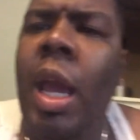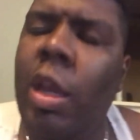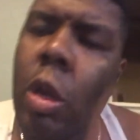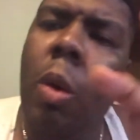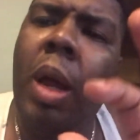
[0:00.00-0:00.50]
And
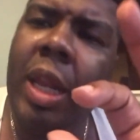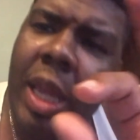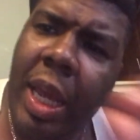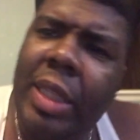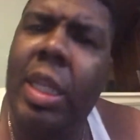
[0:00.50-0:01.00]
you know what?
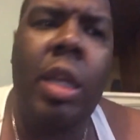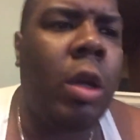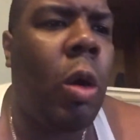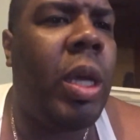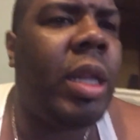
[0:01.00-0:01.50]
He gets it, you
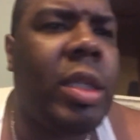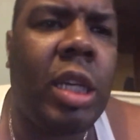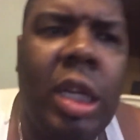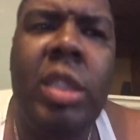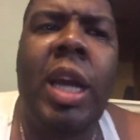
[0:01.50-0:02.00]
know, he does a
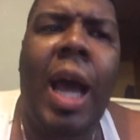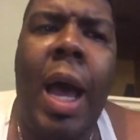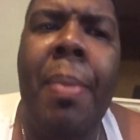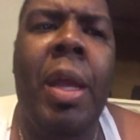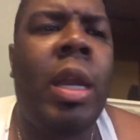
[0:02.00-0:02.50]
good
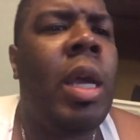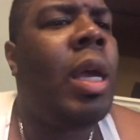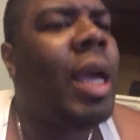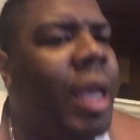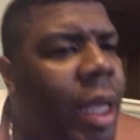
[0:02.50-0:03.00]
job, and,
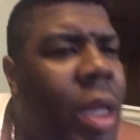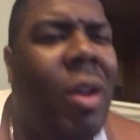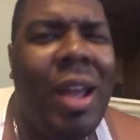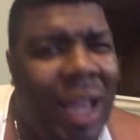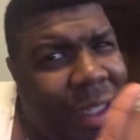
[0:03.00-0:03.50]
you
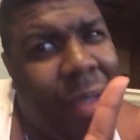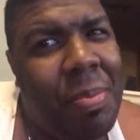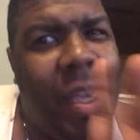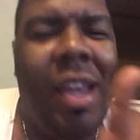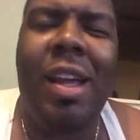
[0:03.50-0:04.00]
know, it ends up
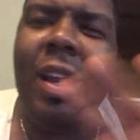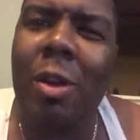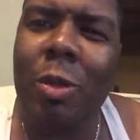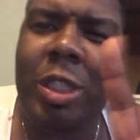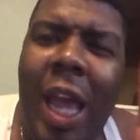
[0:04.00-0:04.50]
being a
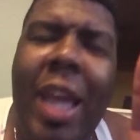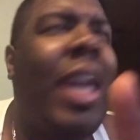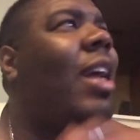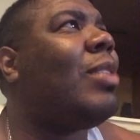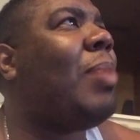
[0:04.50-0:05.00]
little
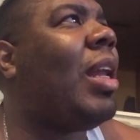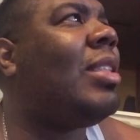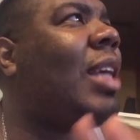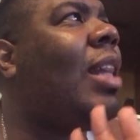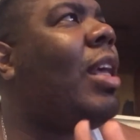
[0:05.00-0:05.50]
shaky because
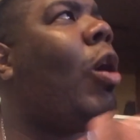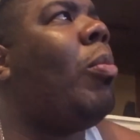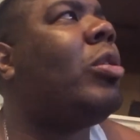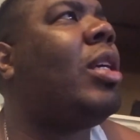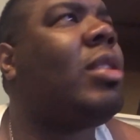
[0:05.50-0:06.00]
Benintendi
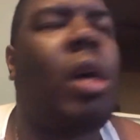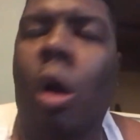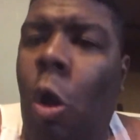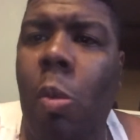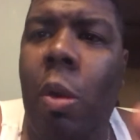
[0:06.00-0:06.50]
almost hits a,
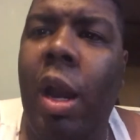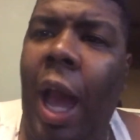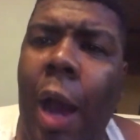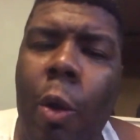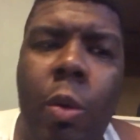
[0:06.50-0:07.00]
a home run
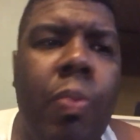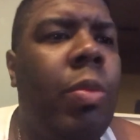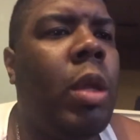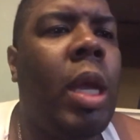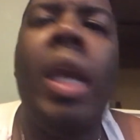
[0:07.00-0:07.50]
out.
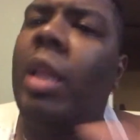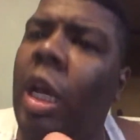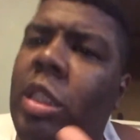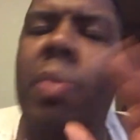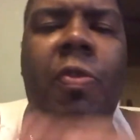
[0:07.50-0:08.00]
He
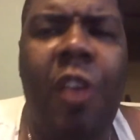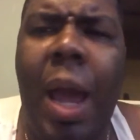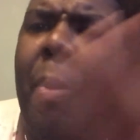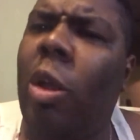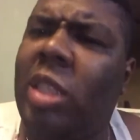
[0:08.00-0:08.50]
doesn't,
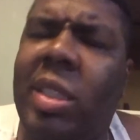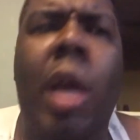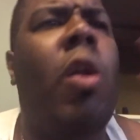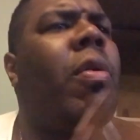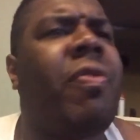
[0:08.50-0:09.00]
fly ball to
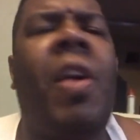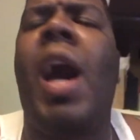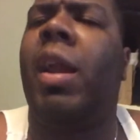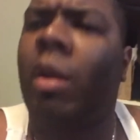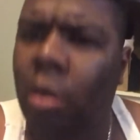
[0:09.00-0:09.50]
center,
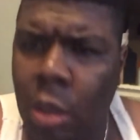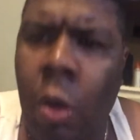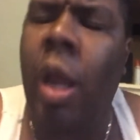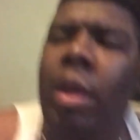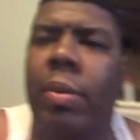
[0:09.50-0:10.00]
fine,
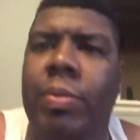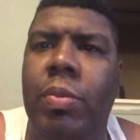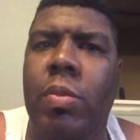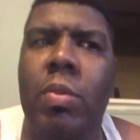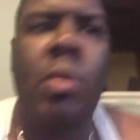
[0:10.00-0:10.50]
great.
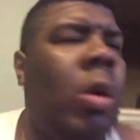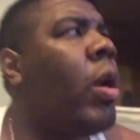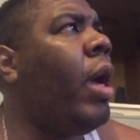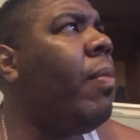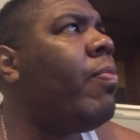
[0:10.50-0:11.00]

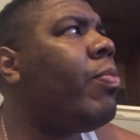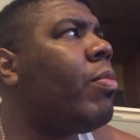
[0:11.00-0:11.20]
Okay?